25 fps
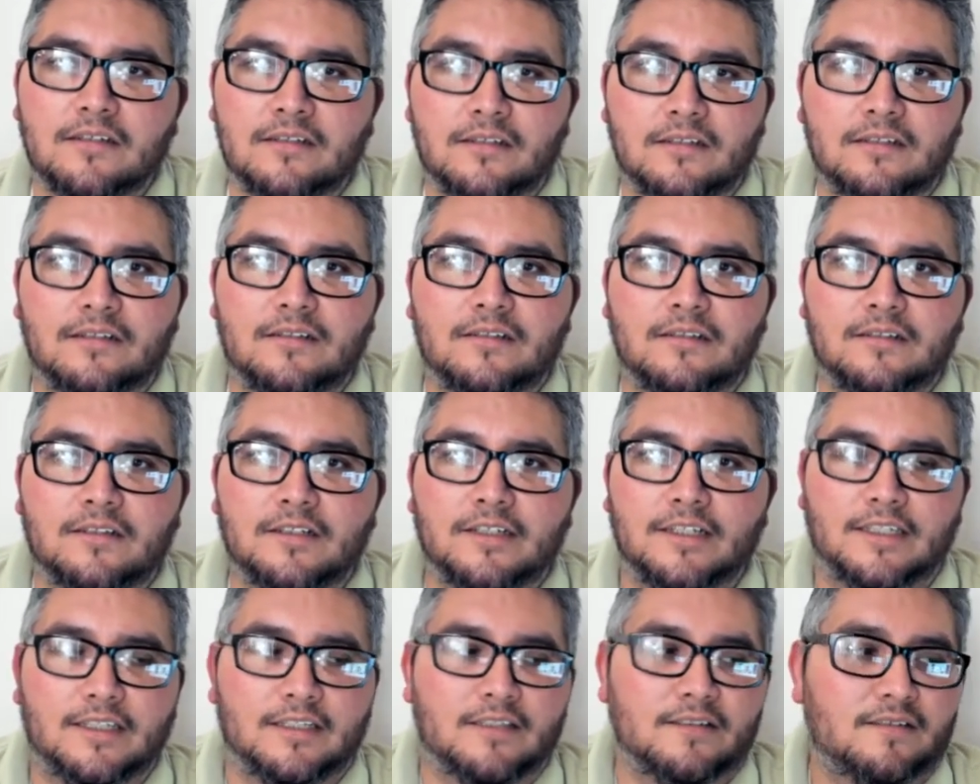look,
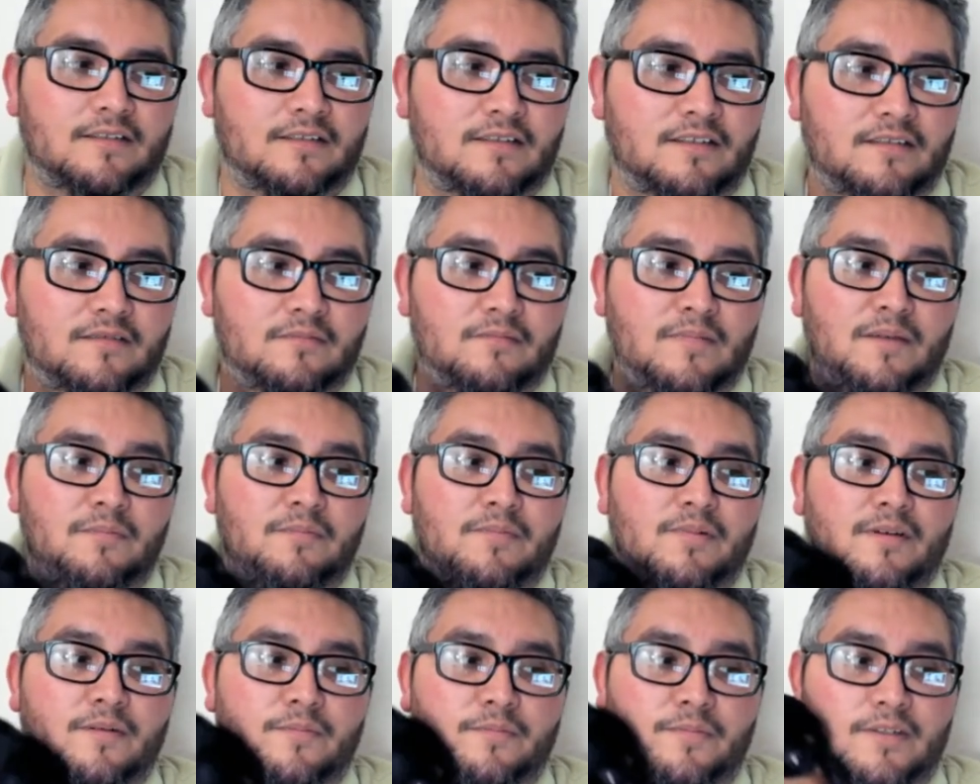this is my
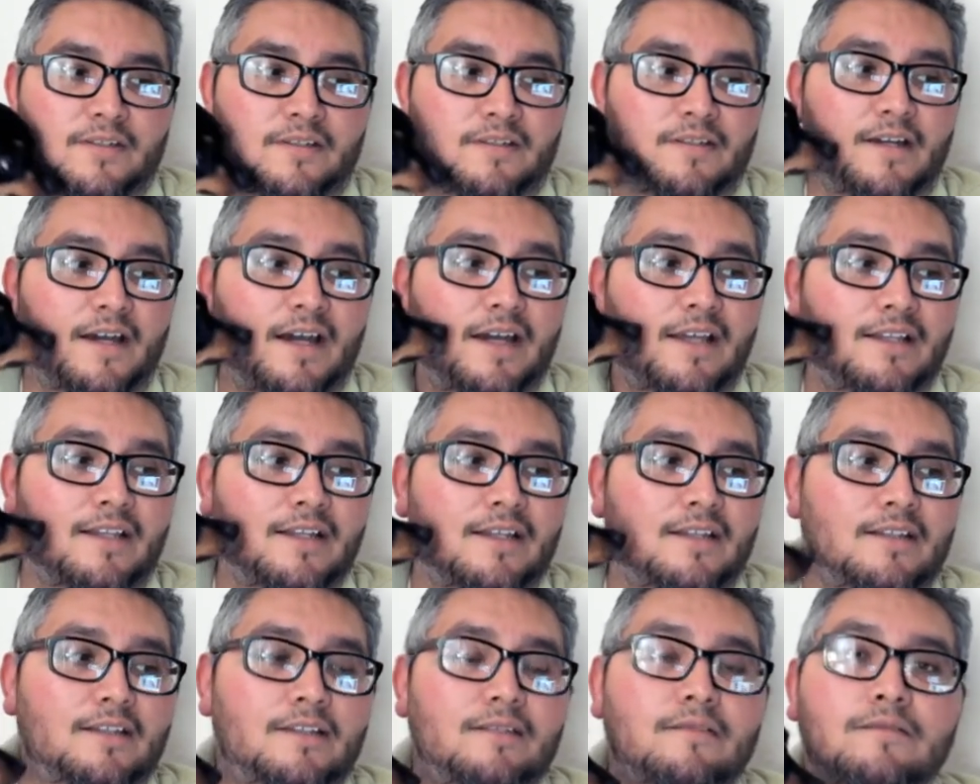puppy. Hi, lady.